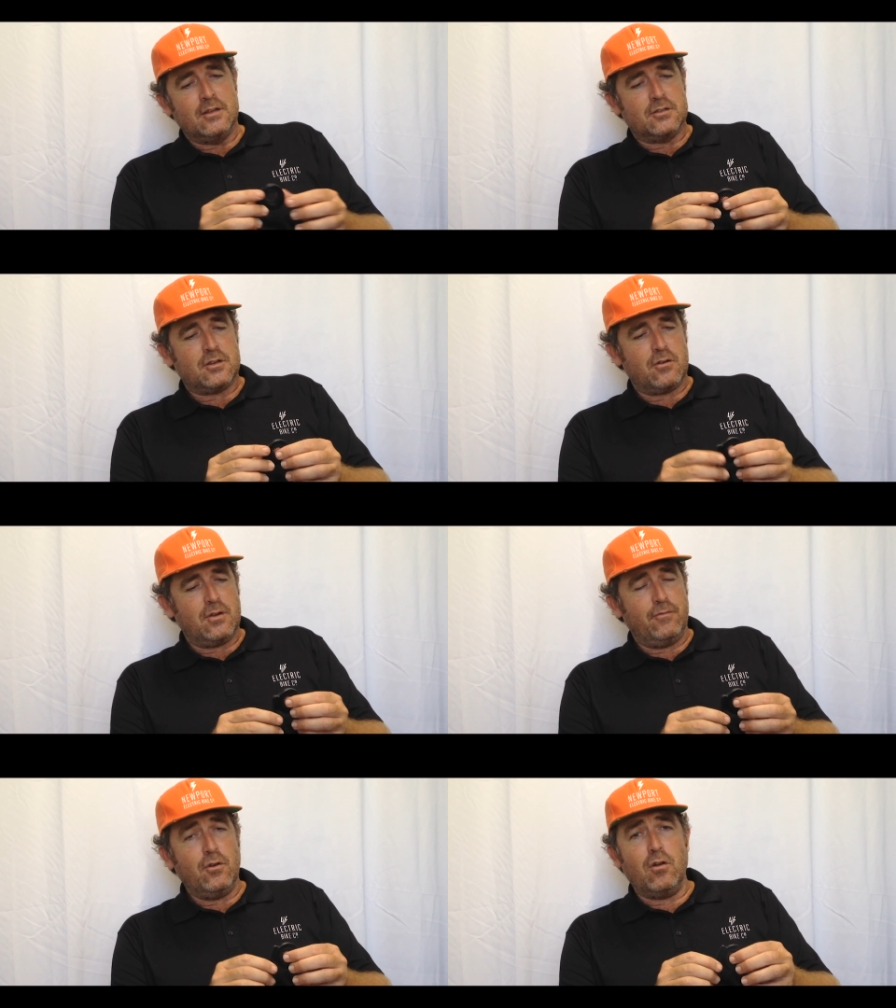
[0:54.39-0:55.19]
So
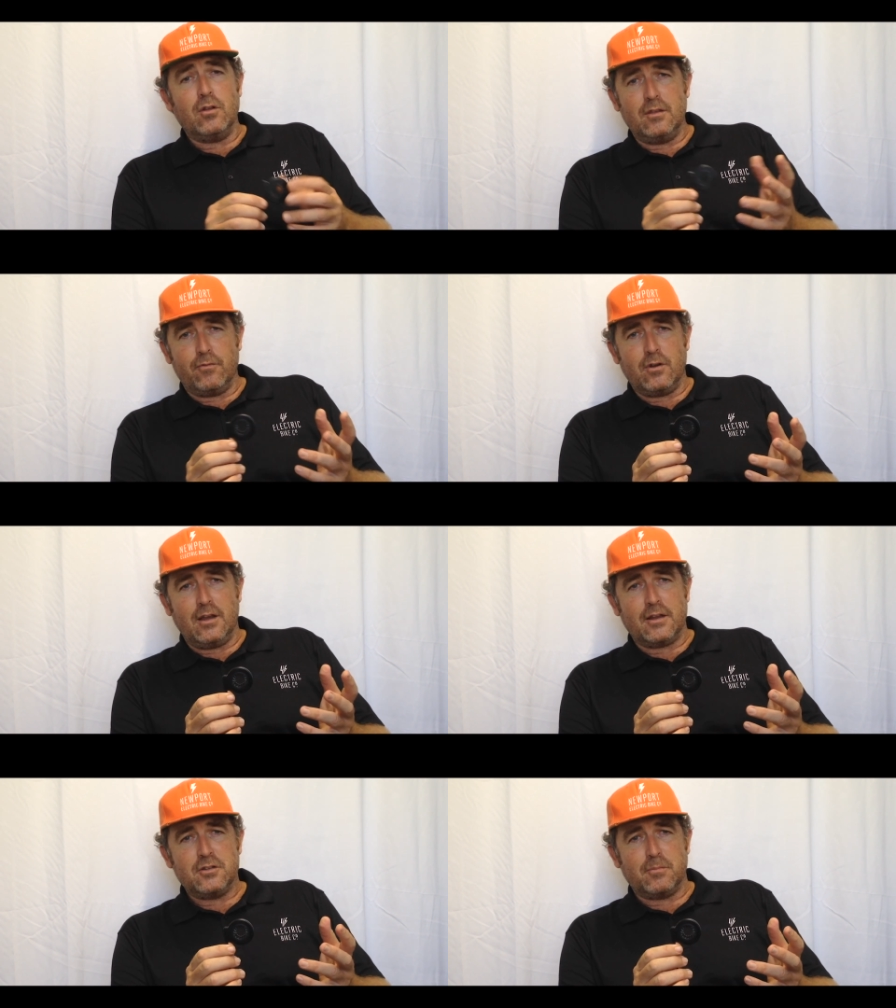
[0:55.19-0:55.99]
if you are looking for
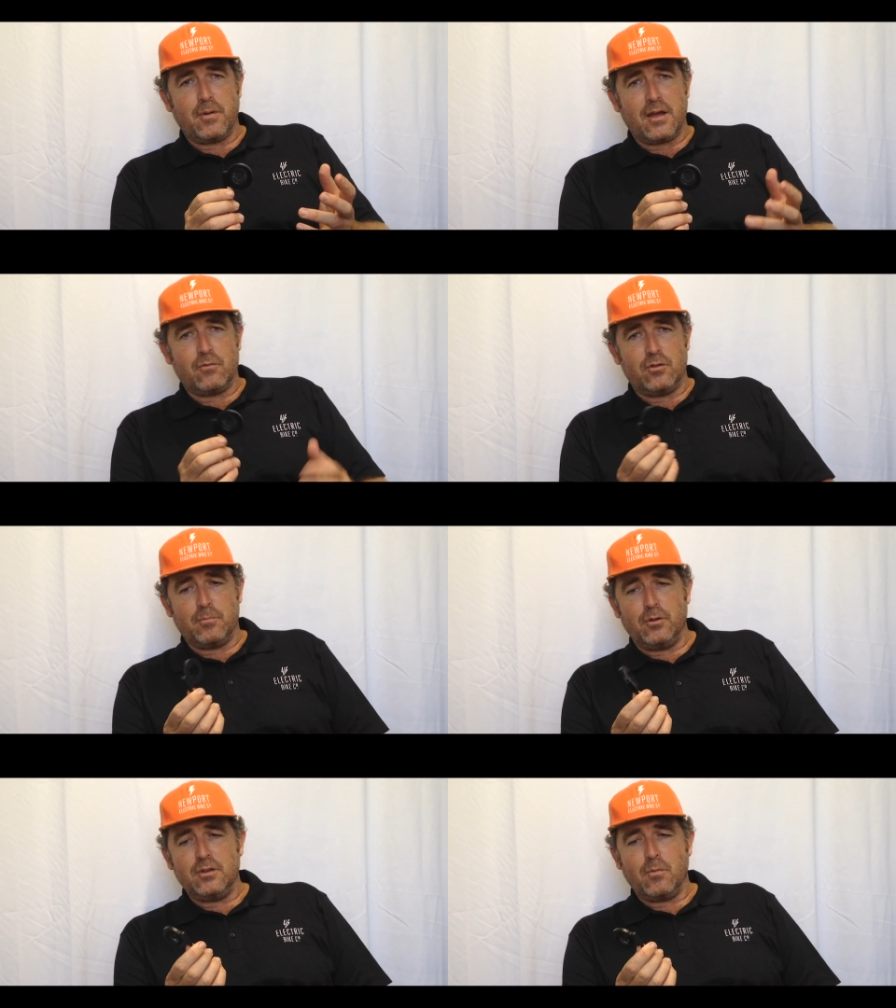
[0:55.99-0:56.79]
an electric bike or
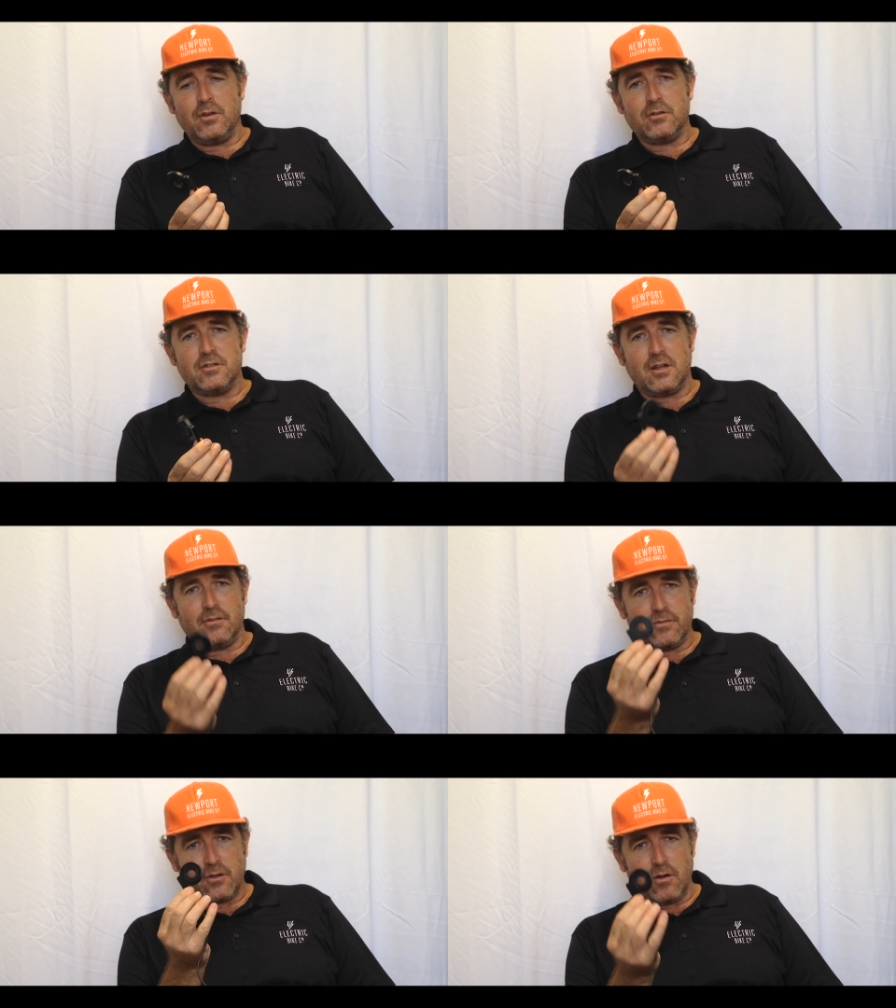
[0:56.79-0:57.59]
you're building one
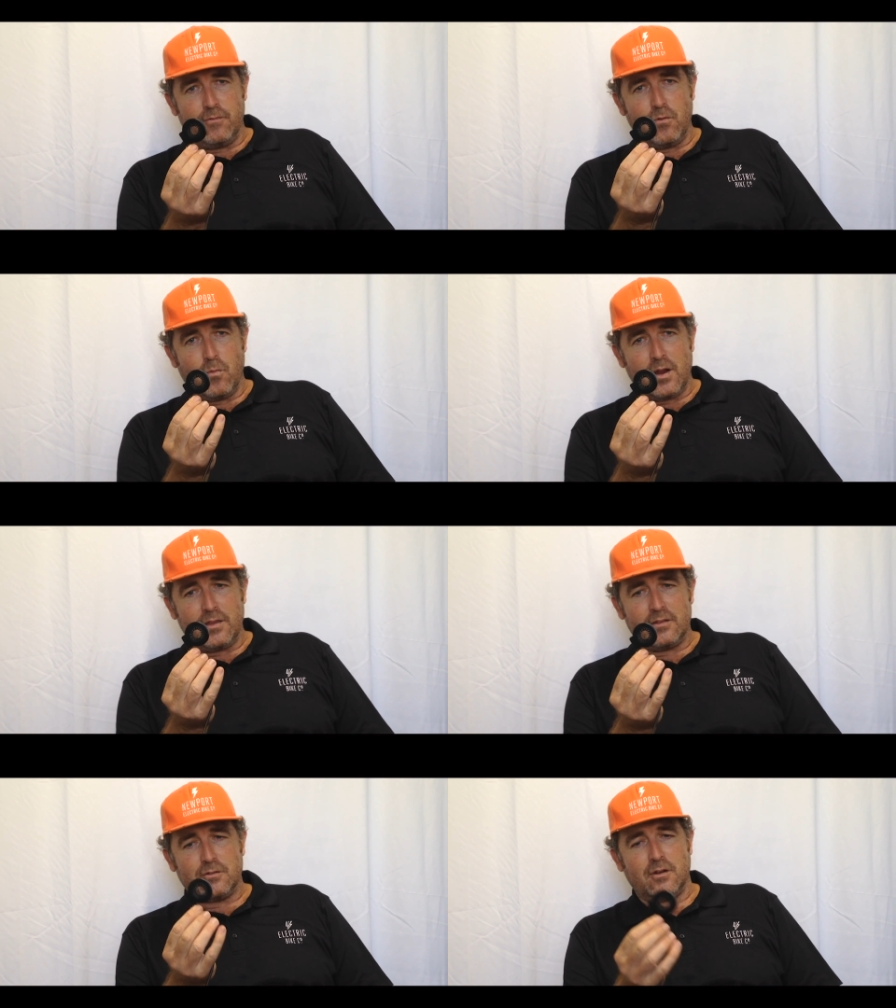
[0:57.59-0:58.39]
yourself, go for
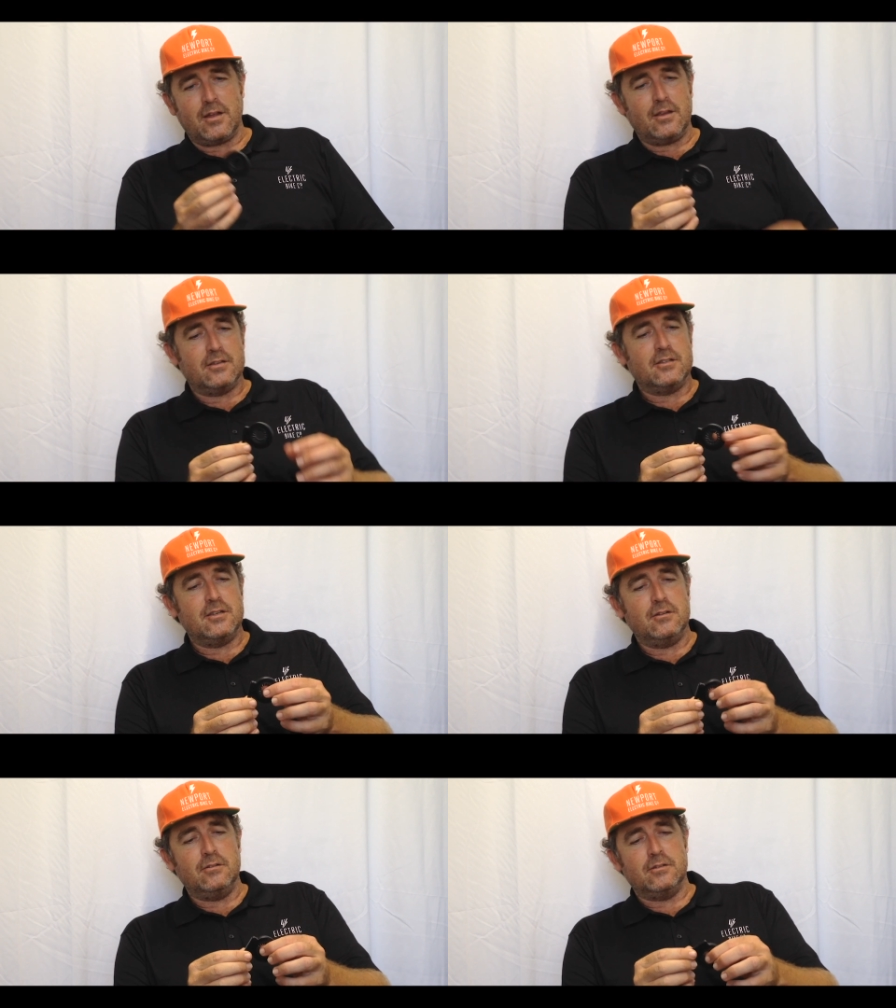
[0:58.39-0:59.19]
one that's got a
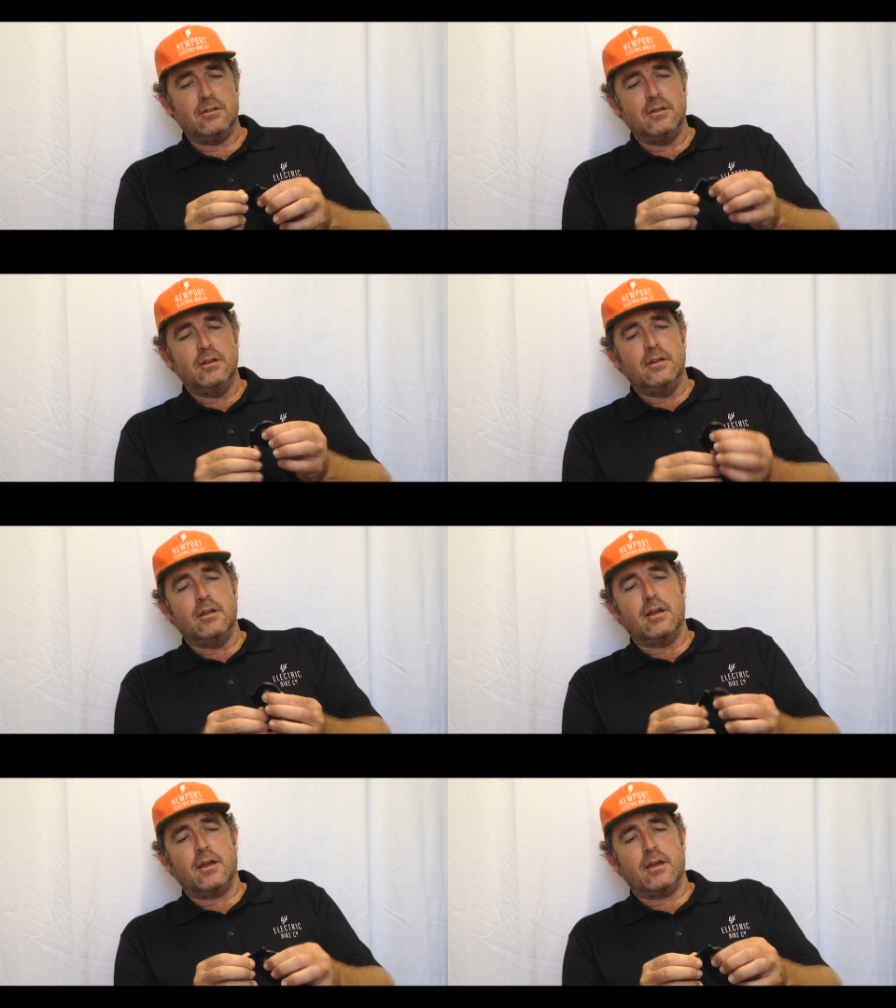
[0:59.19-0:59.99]
sealed
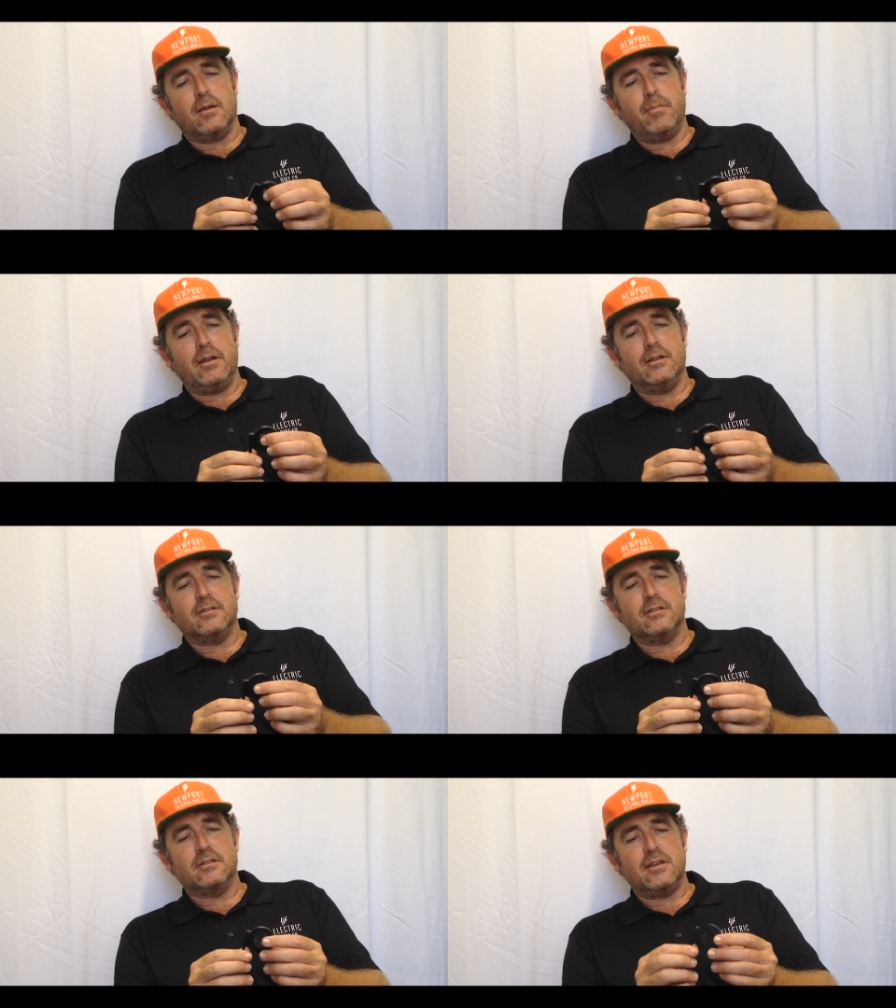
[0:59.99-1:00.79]
uh, pedal
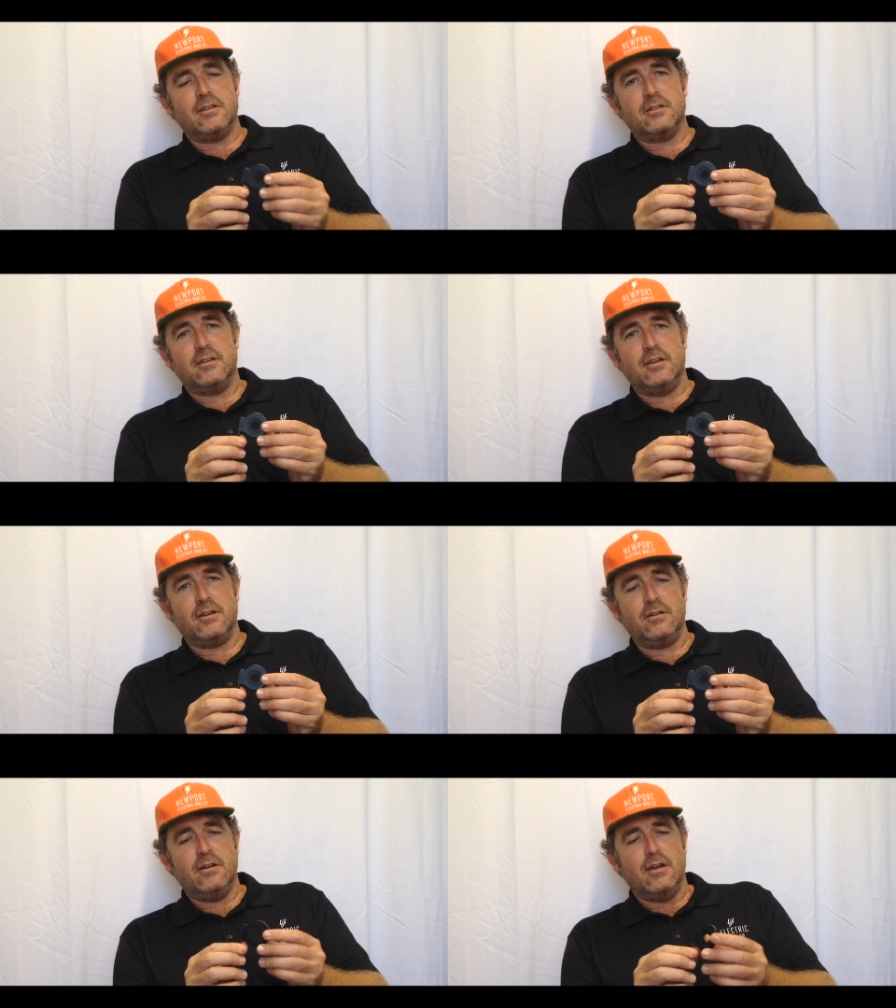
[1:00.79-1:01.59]
assist sensor
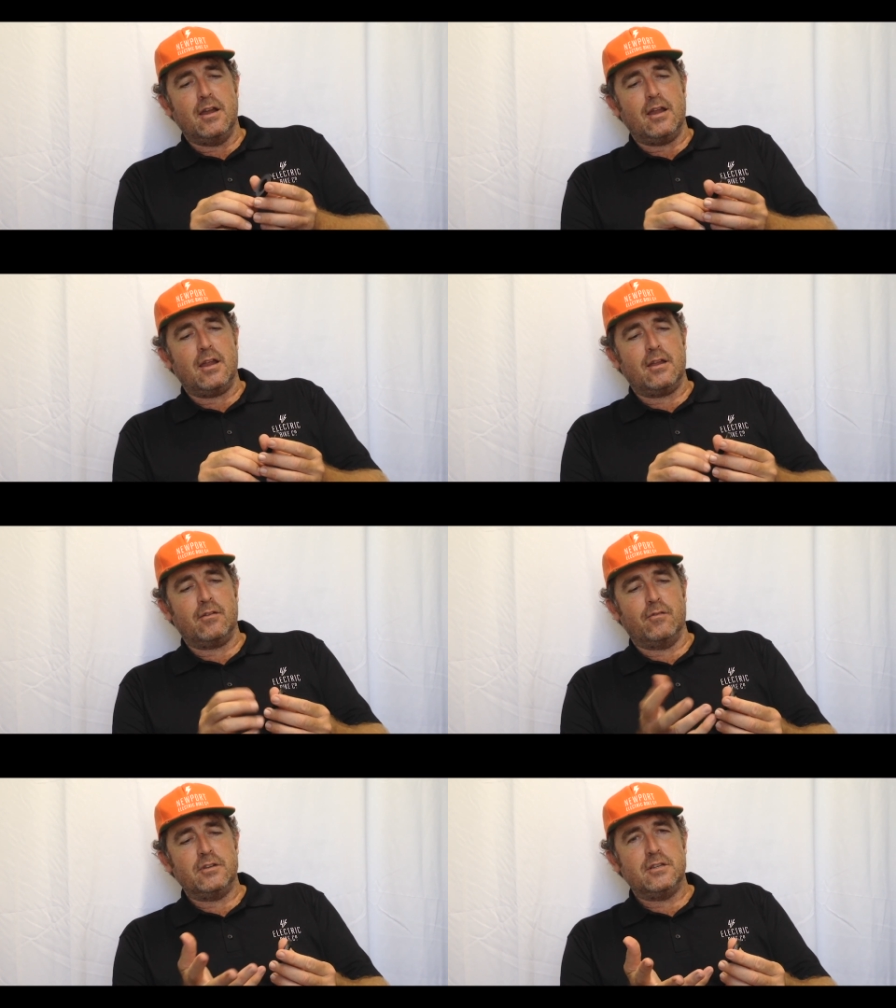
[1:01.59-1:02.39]
here.
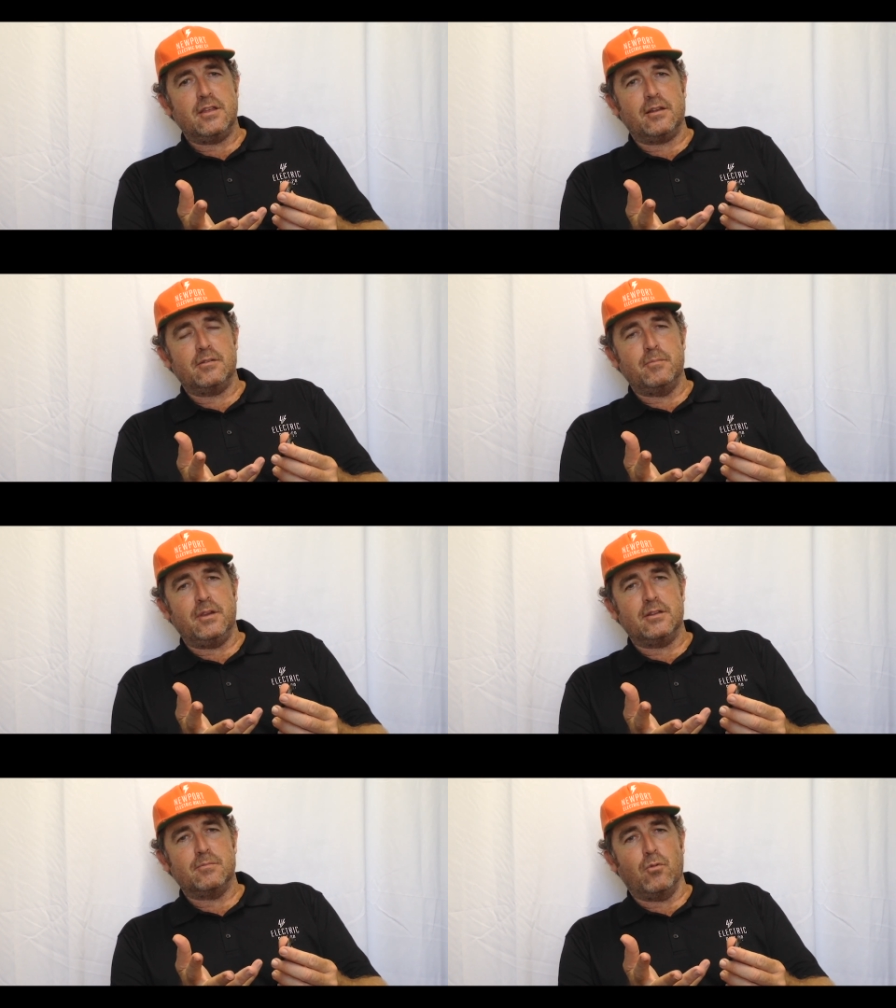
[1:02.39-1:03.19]
And obviously that
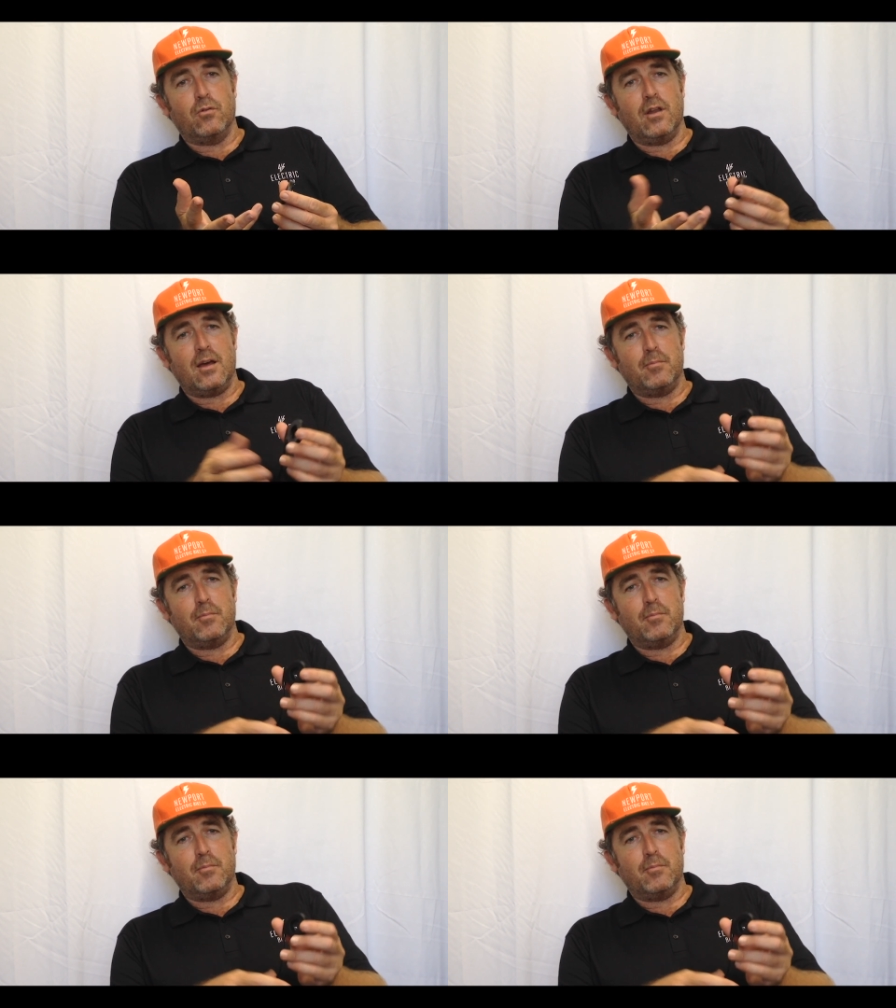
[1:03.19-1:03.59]
means more